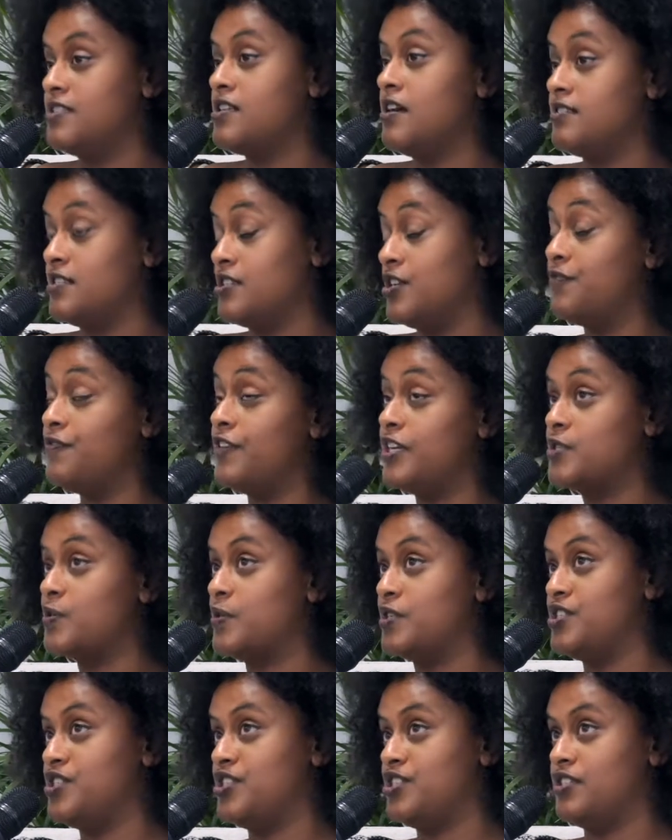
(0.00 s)
answer your first
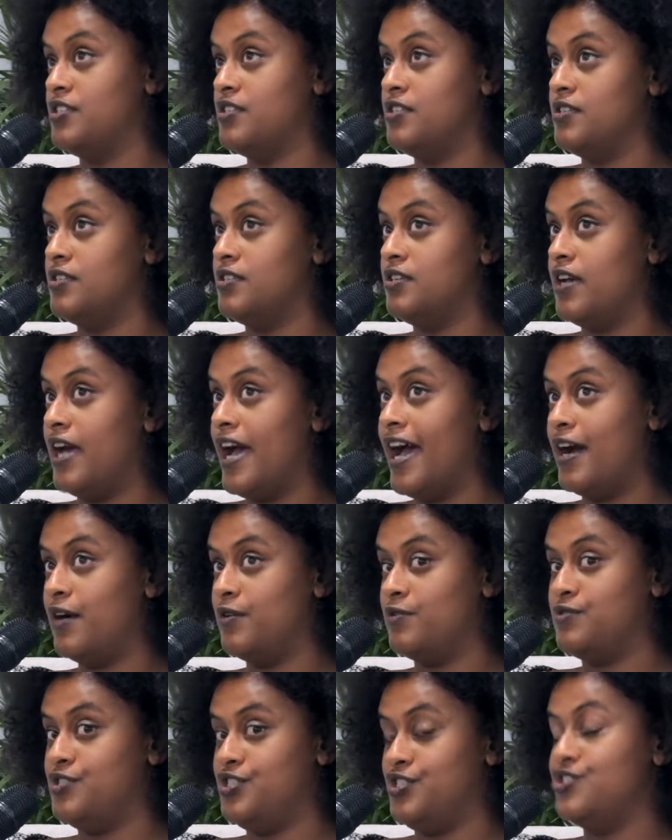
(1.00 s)
question,
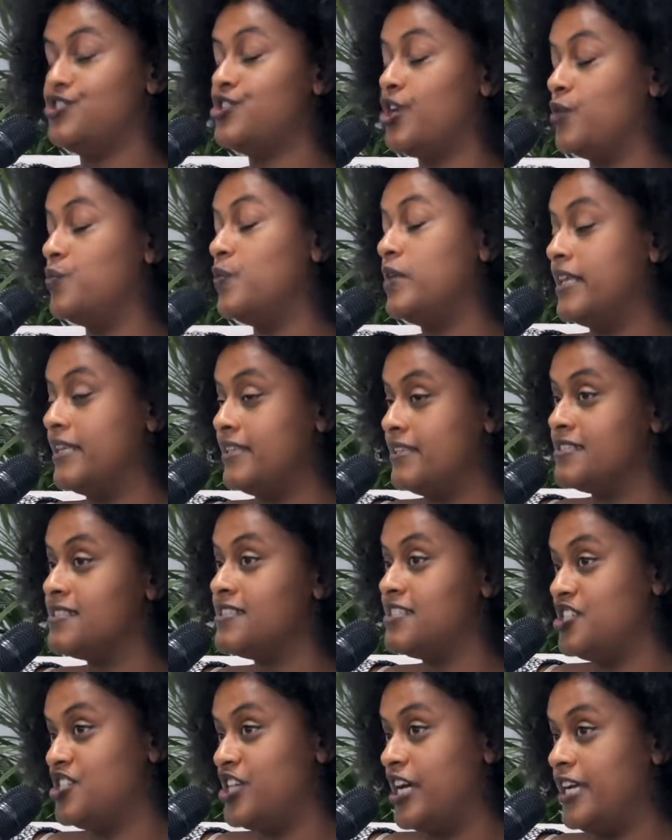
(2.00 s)
how do you show willingness
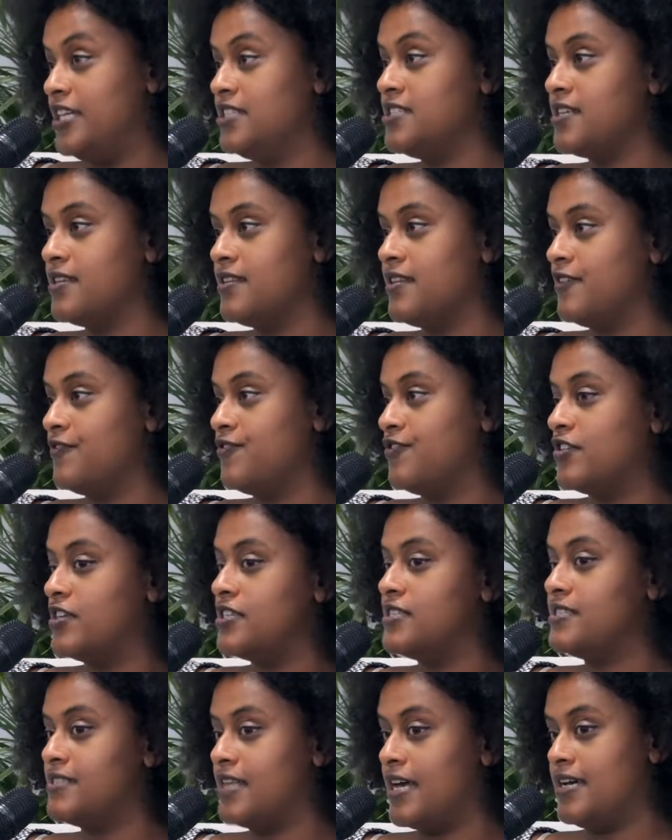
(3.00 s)
to change? I think for
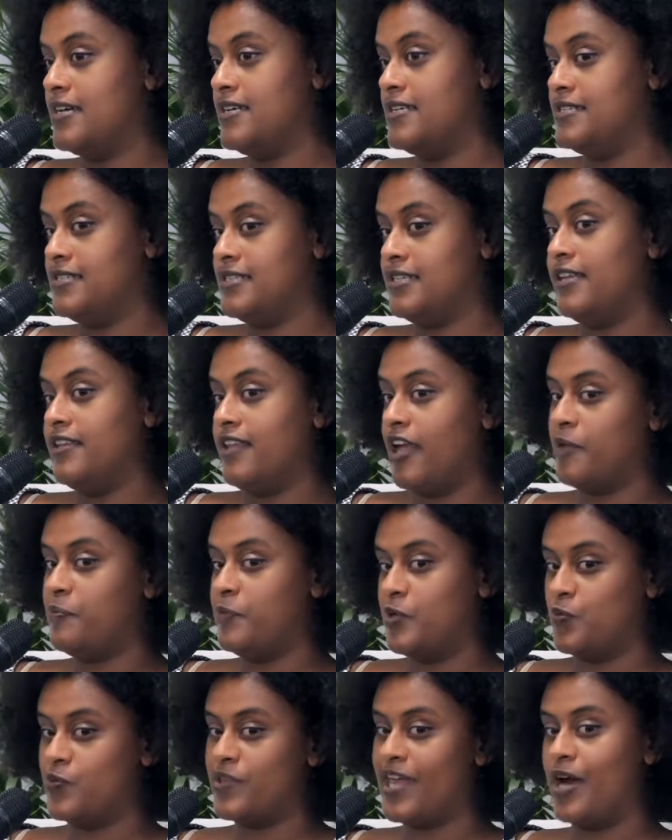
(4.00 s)
us that is in
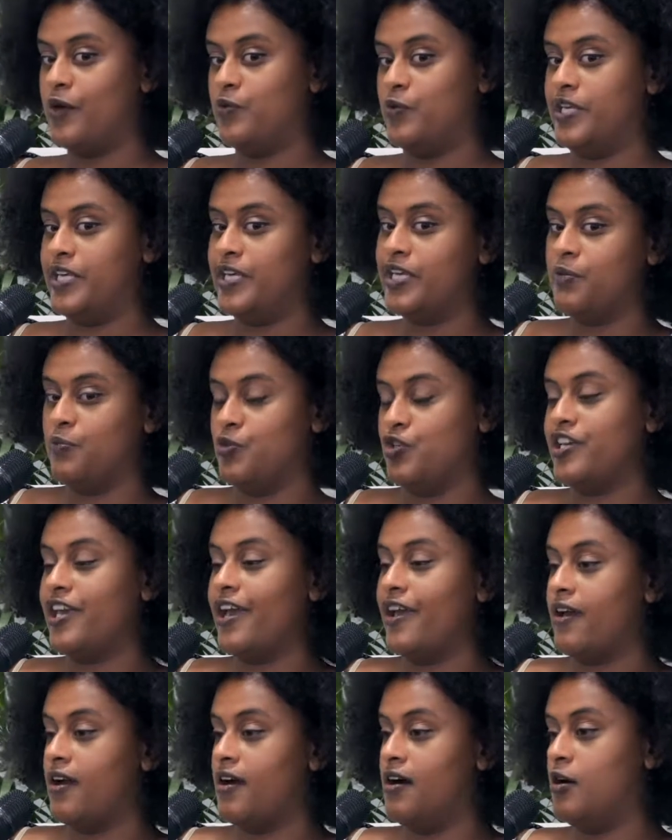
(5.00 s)
alignment with how we
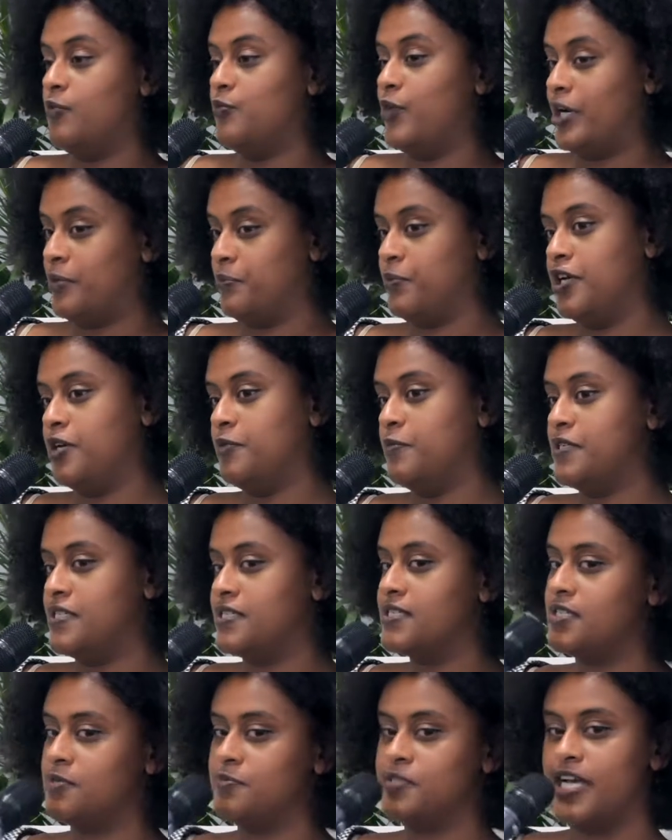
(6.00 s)
communicate our brand purpose
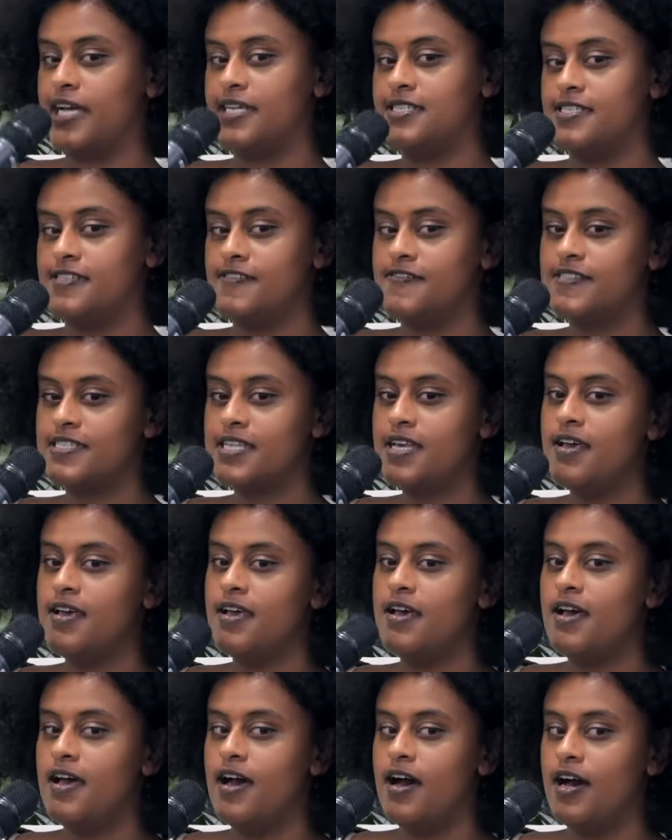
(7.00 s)
and objectives.
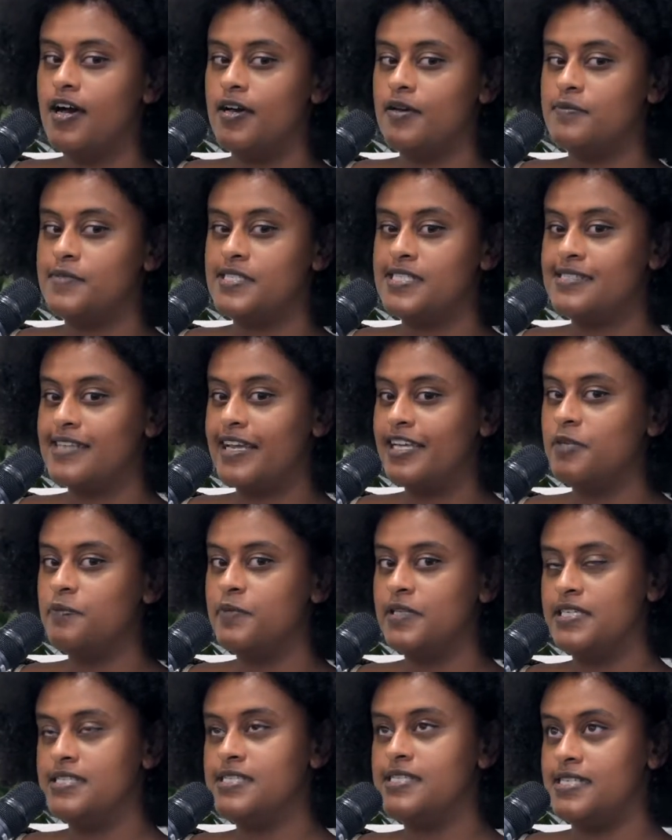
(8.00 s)

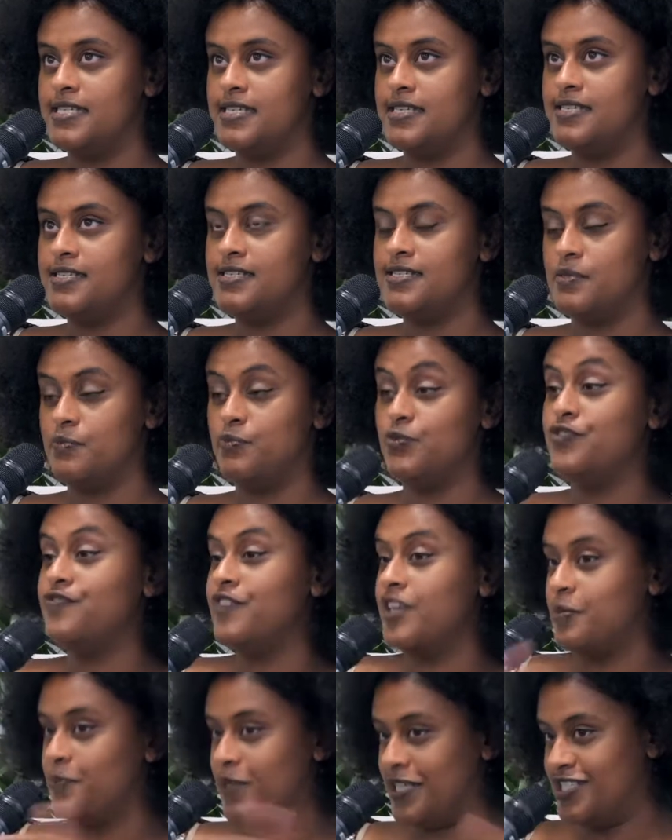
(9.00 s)
Sustainability is a
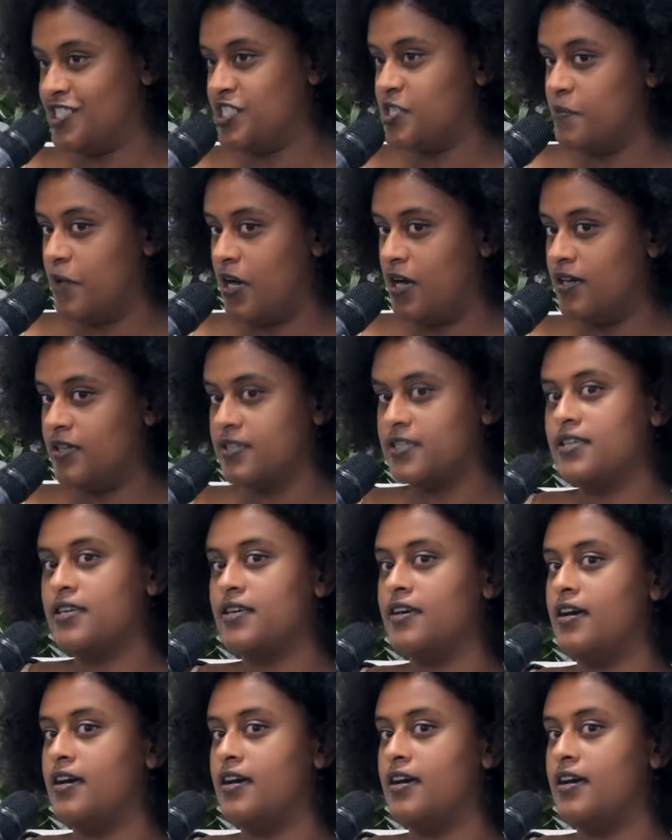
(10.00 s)
moving benchmark.